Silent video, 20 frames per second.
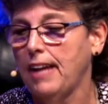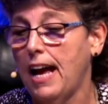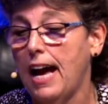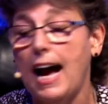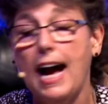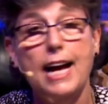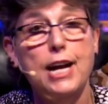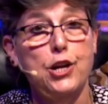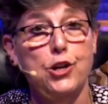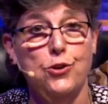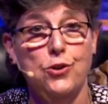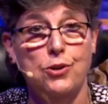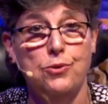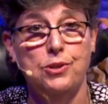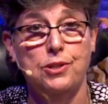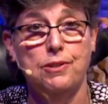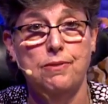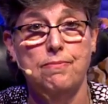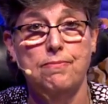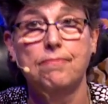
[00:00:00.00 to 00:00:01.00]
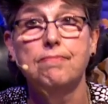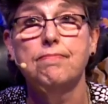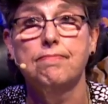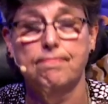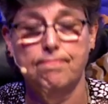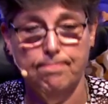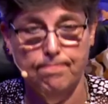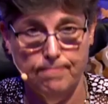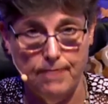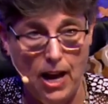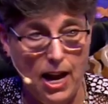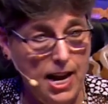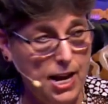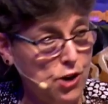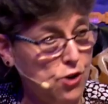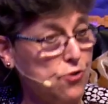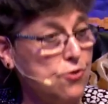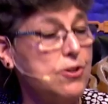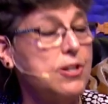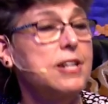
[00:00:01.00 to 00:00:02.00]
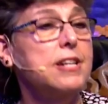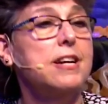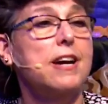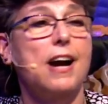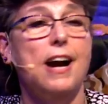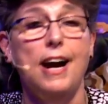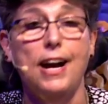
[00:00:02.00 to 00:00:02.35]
I agree with him. I agree.